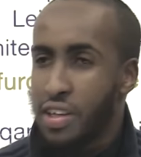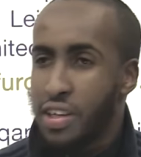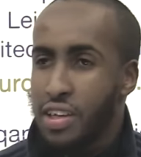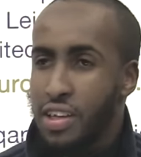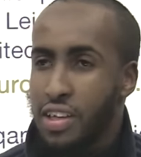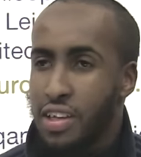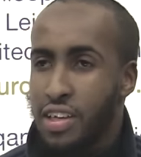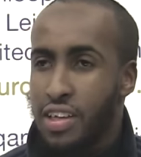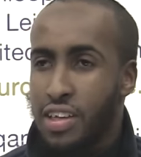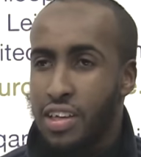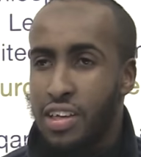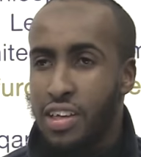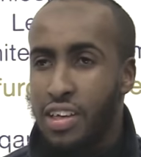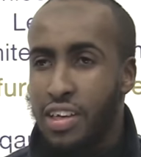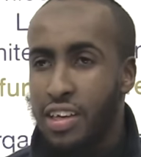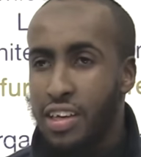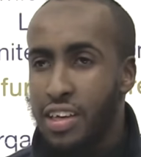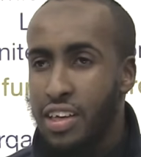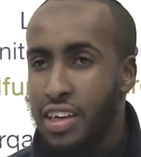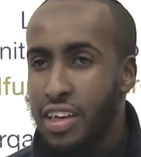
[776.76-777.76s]

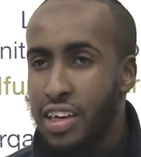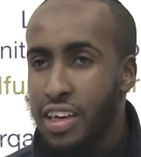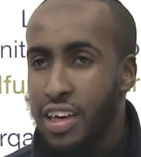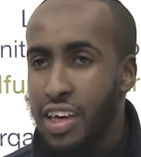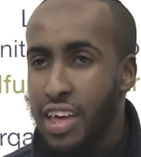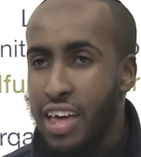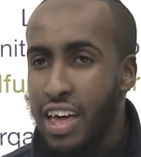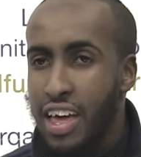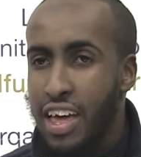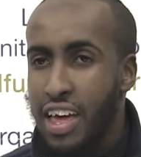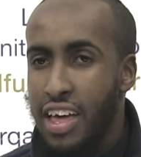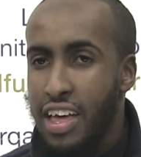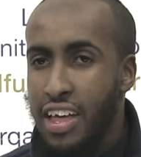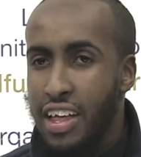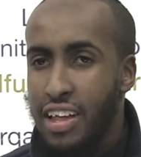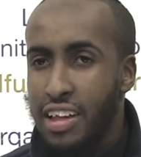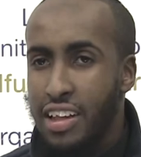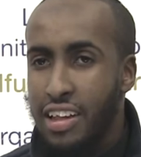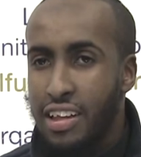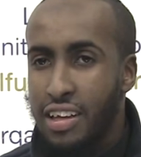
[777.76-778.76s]

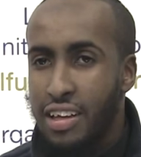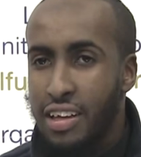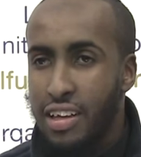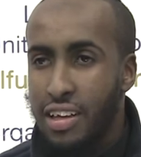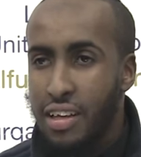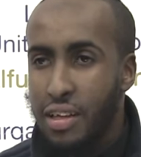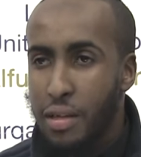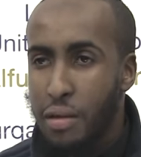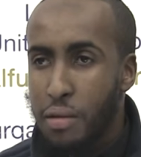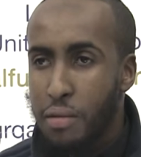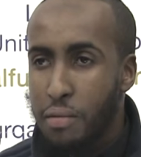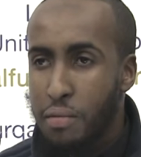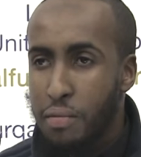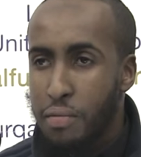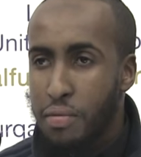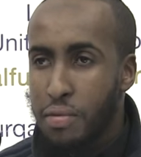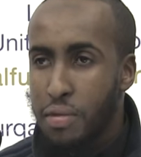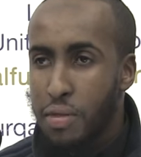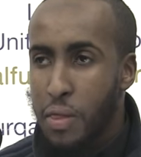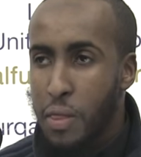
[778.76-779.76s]

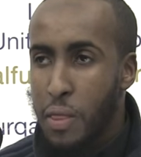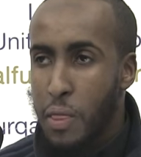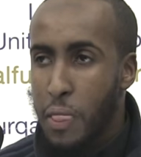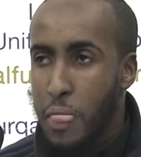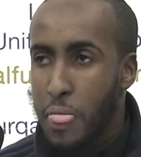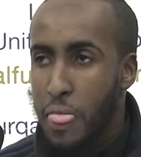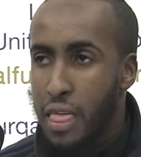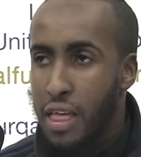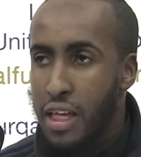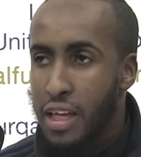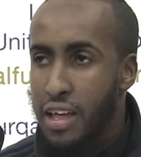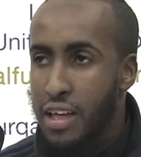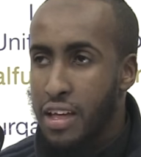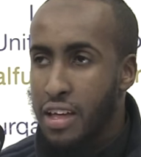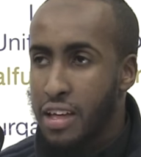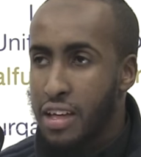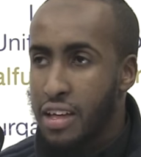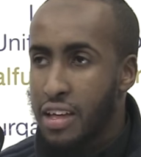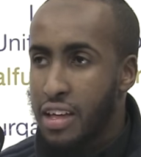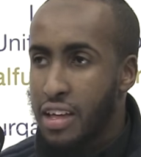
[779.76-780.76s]

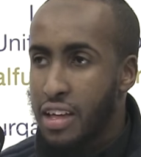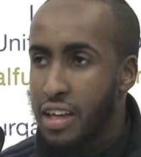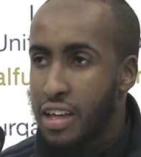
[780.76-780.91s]
[no speech]